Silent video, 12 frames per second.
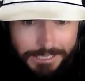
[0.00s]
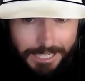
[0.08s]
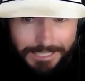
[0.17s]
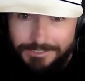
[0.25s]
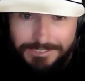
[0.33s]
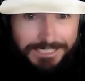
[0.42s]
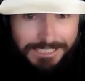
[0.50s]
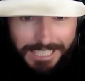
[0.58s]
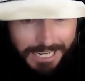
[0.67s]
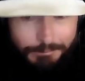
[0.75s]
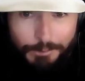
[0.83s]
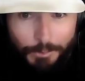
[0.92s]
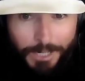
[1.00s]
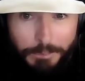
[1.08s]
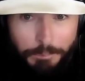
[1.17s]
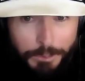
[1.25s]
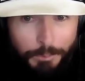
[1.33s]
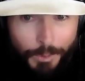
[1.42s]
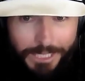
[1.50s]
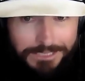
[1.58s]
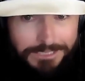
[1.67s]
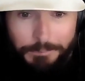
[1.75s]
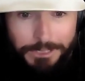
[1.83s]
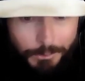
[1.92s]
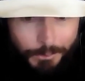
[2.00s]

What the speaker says: I just didn't have the right people asking me the